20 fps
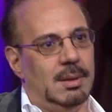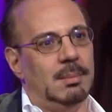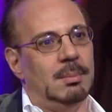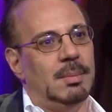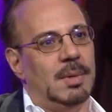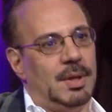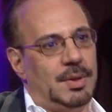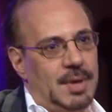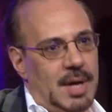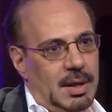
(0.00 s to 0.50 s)

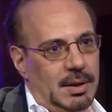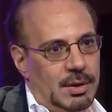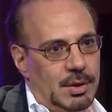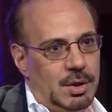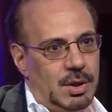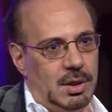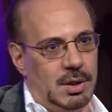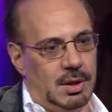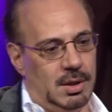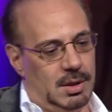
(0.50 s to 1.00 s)

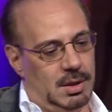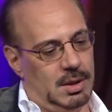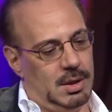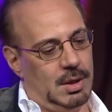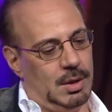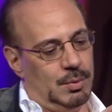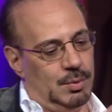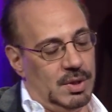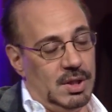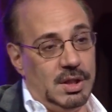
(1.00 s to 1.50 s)
mythology,
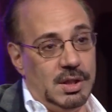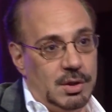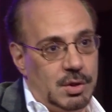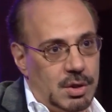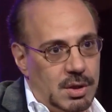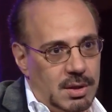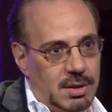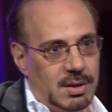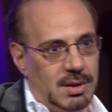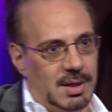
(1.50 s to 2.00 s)

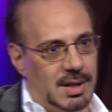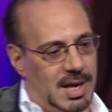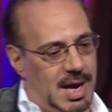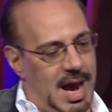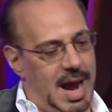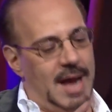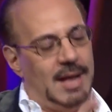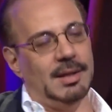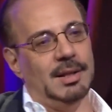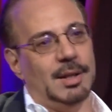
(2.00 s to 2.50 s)
religion,
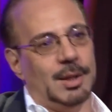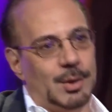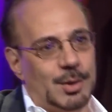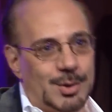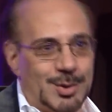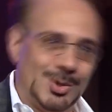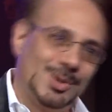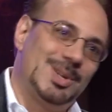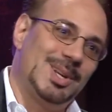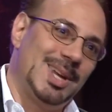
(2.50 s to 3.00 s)
and
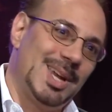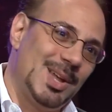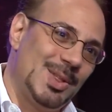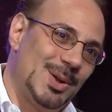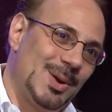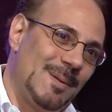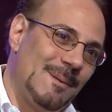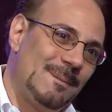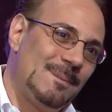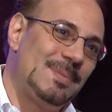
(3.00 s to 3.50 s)
literature
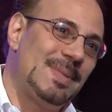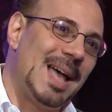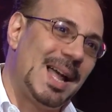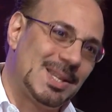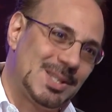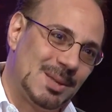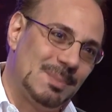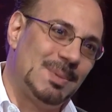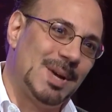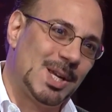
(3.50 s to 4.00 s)
together.
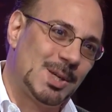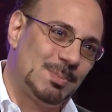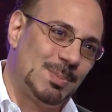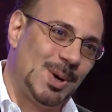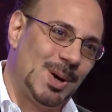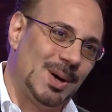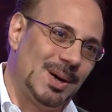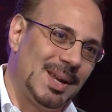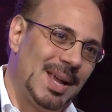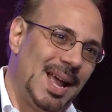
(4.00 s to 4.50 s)
That's the best
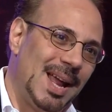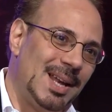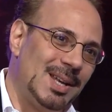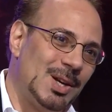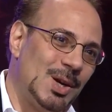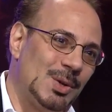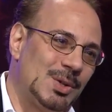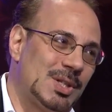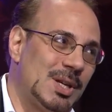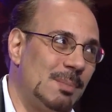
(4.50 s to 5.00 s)
part. And
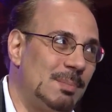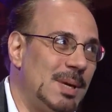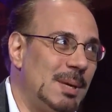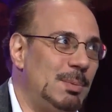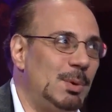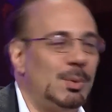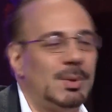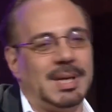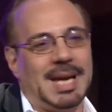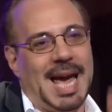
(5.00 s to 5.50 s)
you know, some
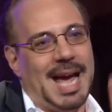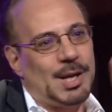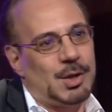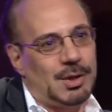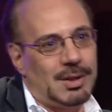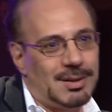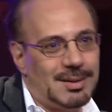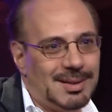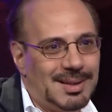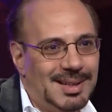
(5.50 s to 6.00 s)
people will
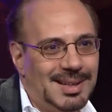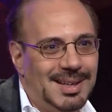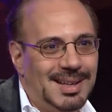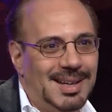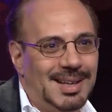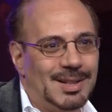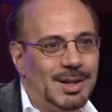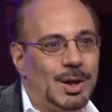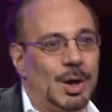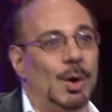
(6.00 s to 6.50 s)
catch it.
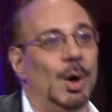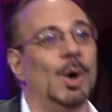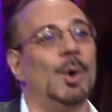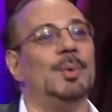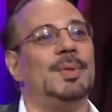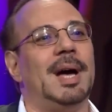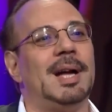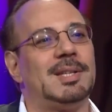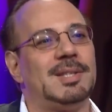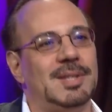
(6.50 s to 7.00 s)
They'll go,
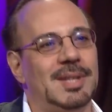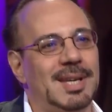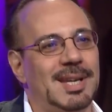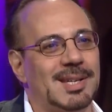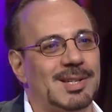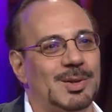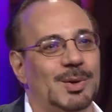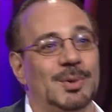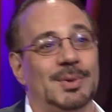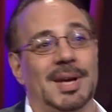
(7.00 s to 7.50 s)
oh, that's
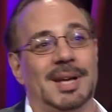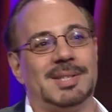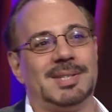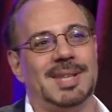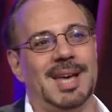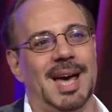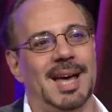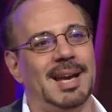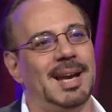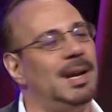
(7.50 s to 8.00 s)
this, oh, that's
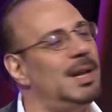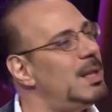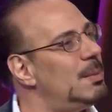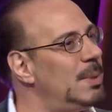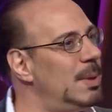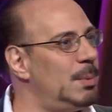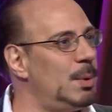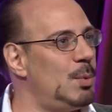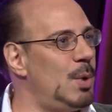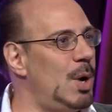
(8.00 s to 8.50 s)
that. And other
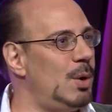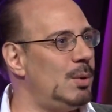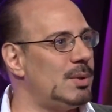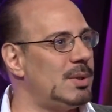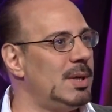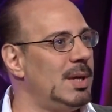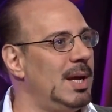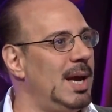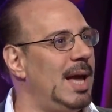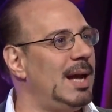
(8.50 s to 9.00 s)
people
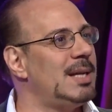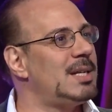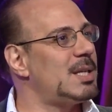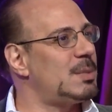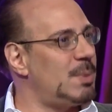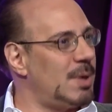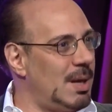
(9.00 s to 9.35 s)
won't. And it just